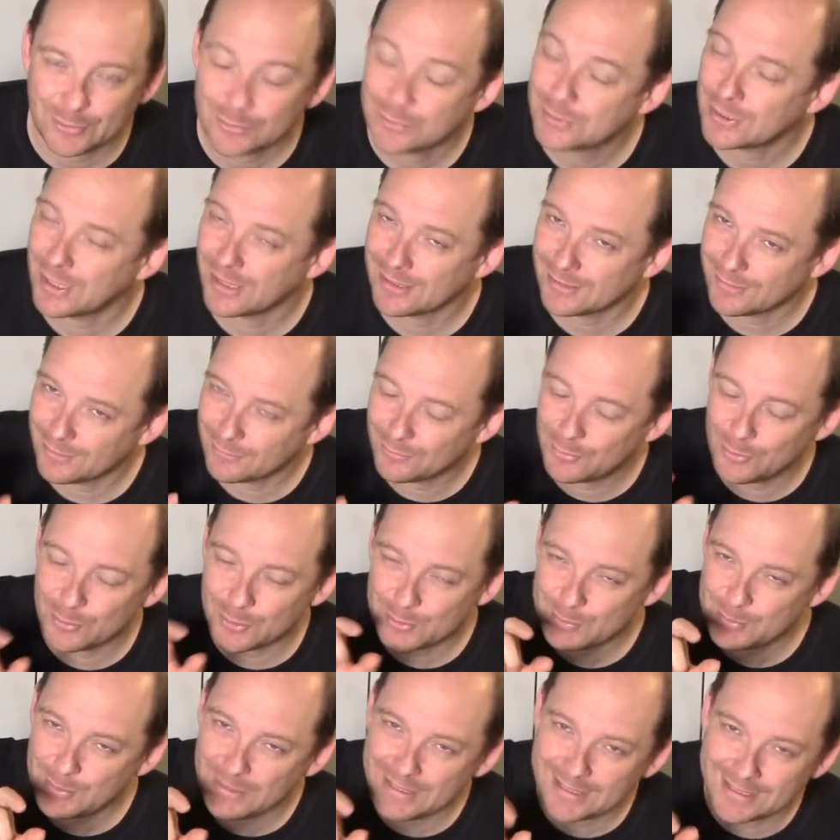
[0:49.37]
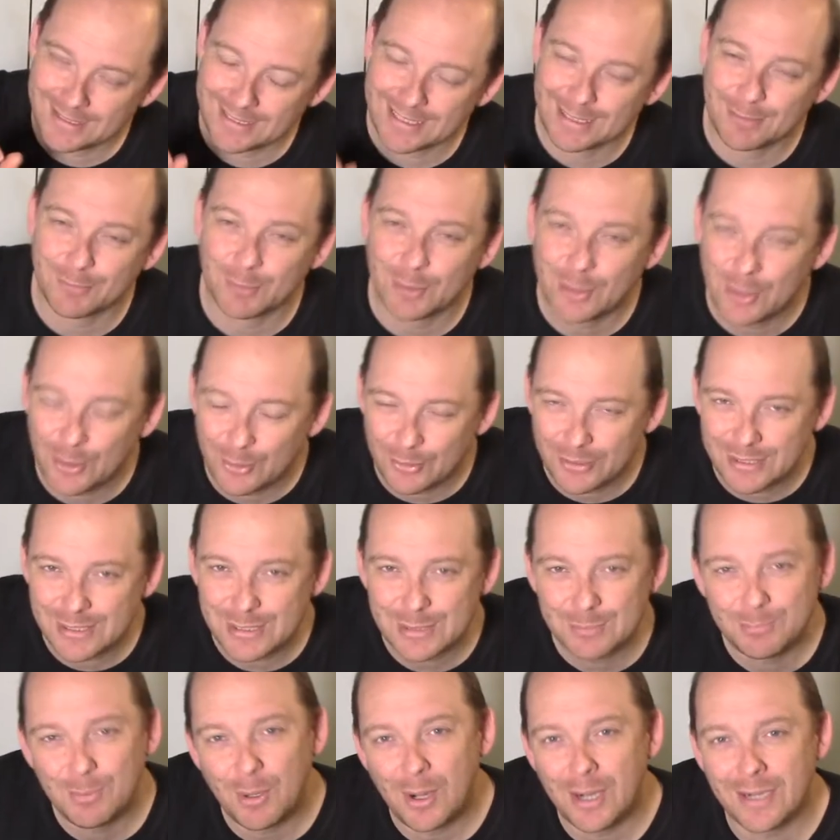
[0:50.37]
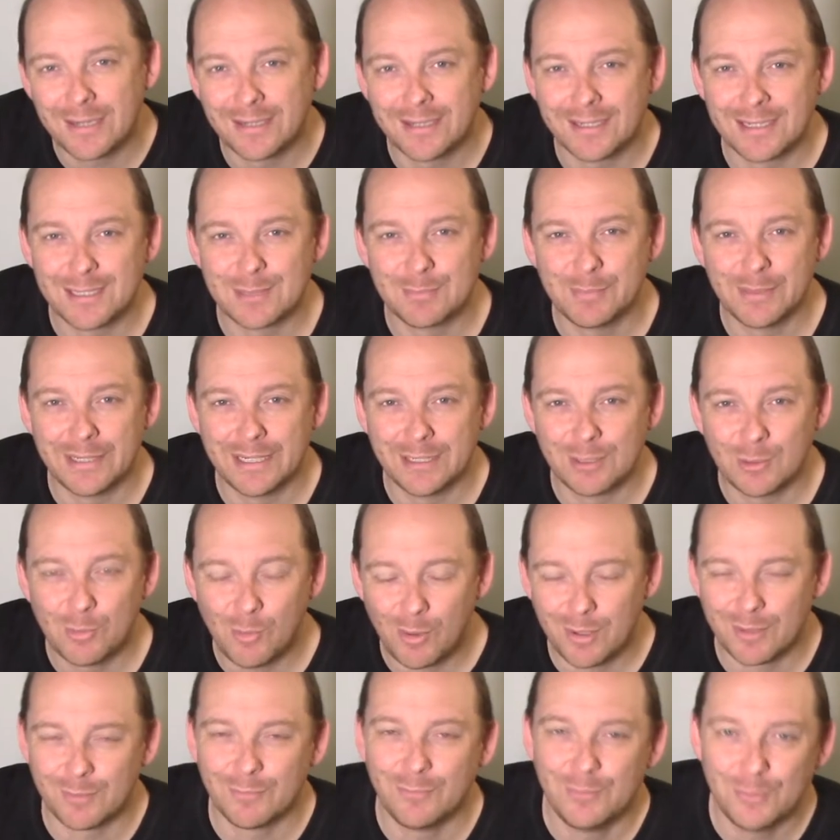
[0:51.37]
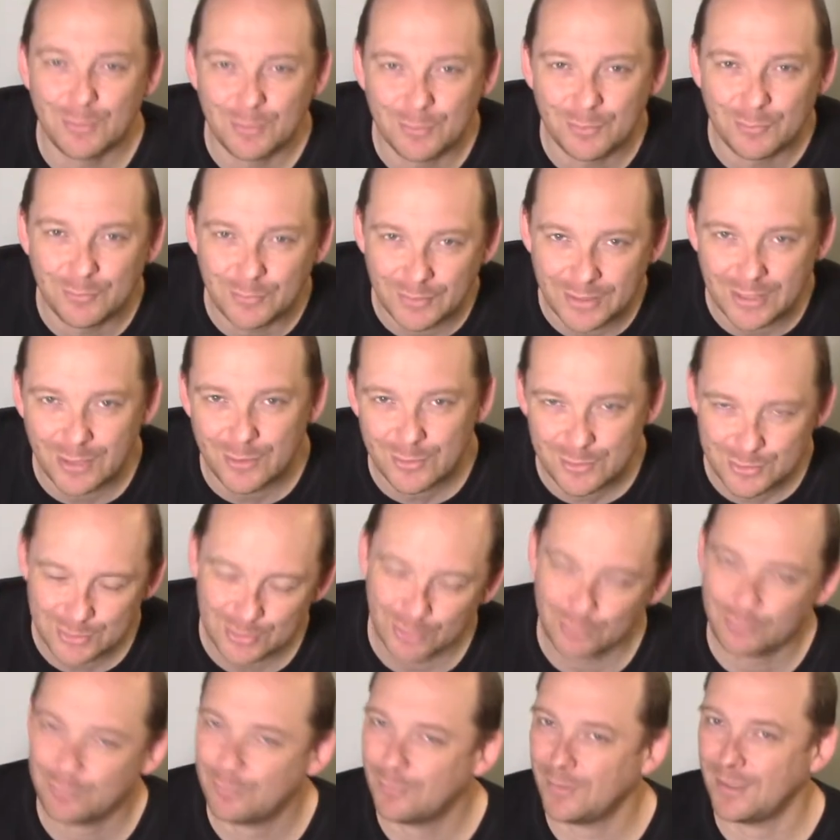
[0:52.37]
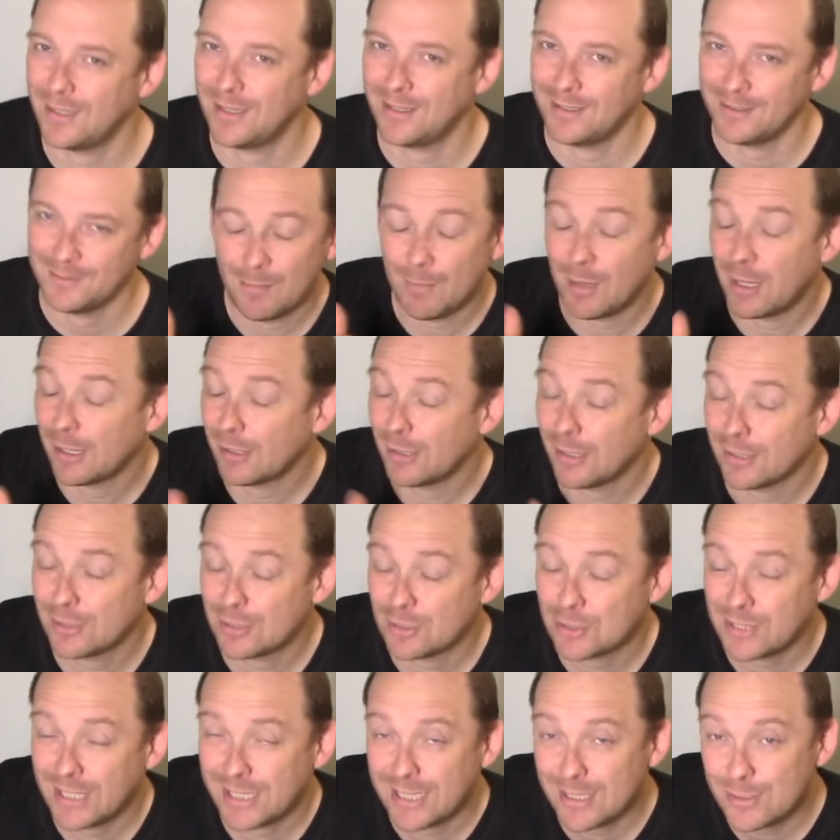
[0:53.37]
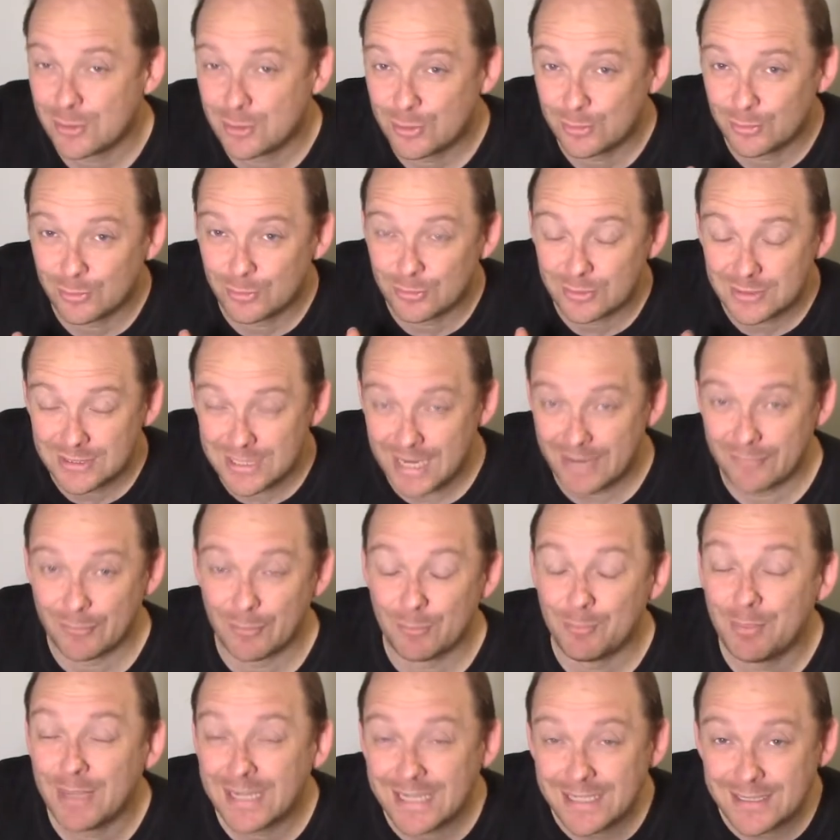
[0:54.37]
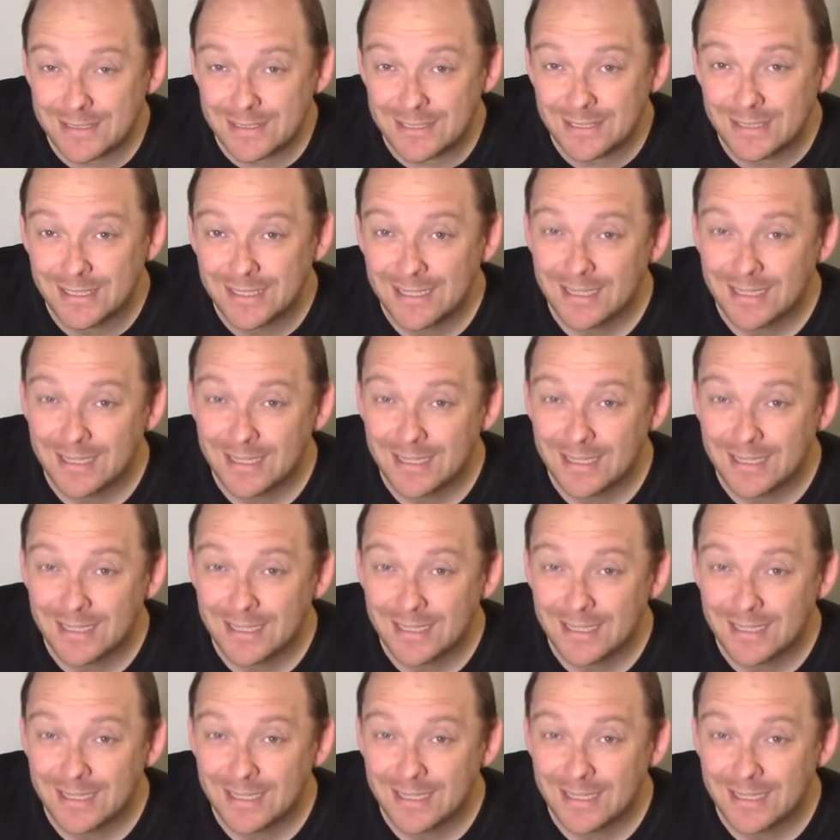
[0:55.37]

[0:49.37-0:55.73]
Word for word: Charlotte, of course, being the little recurring spider that has been in quite a few videos so far. I'd like to shout out to David Bennett